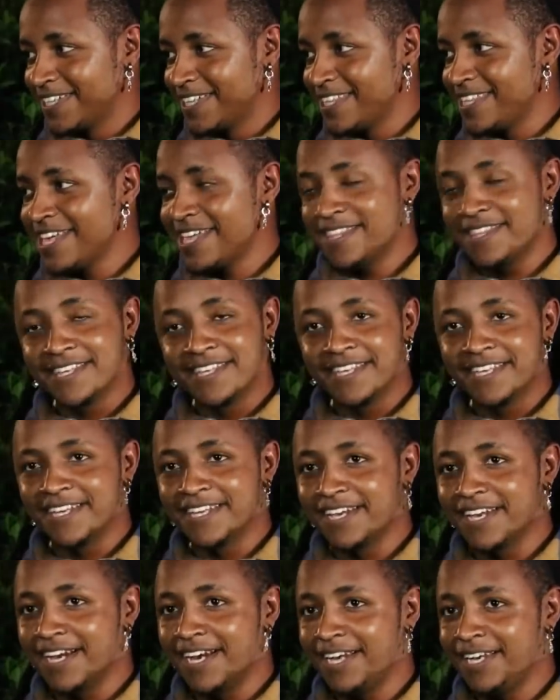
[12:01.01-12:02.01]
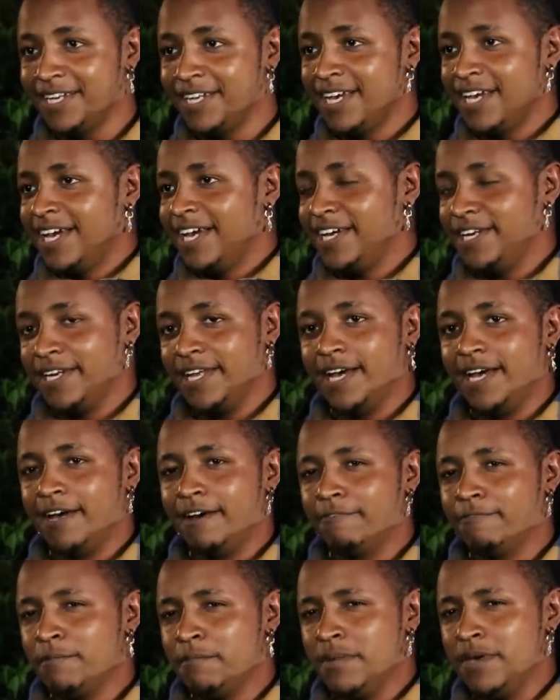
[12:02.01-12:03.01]
They are thinking highly. And
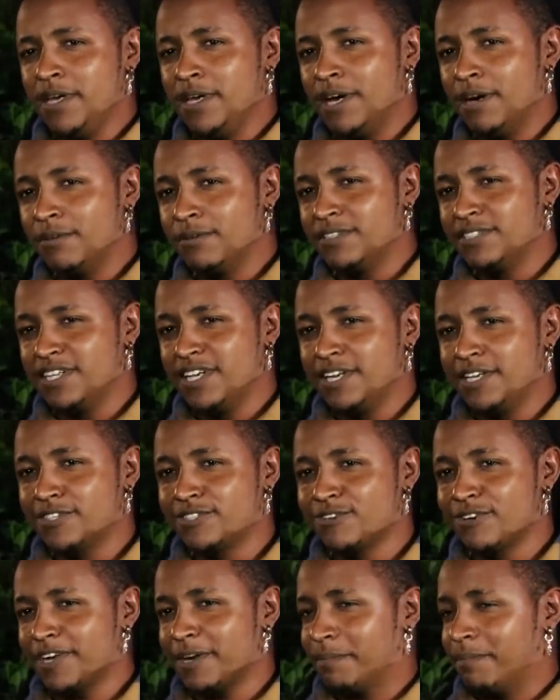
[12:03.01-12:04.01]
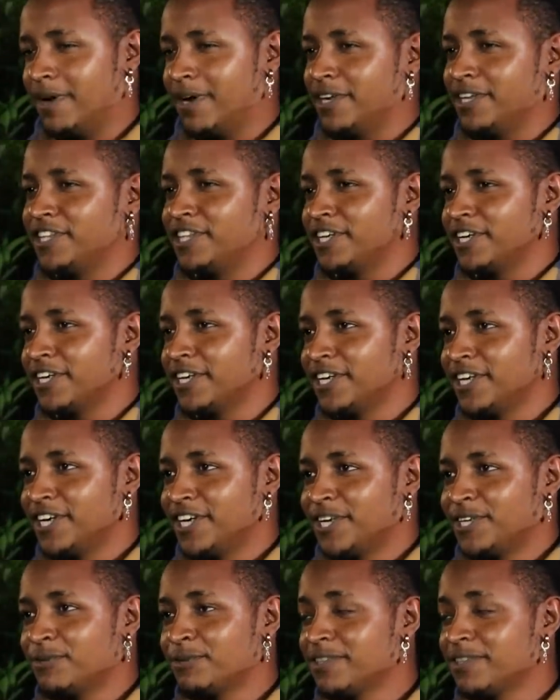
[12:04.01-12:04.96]
for me, I would say it's not a bad thing to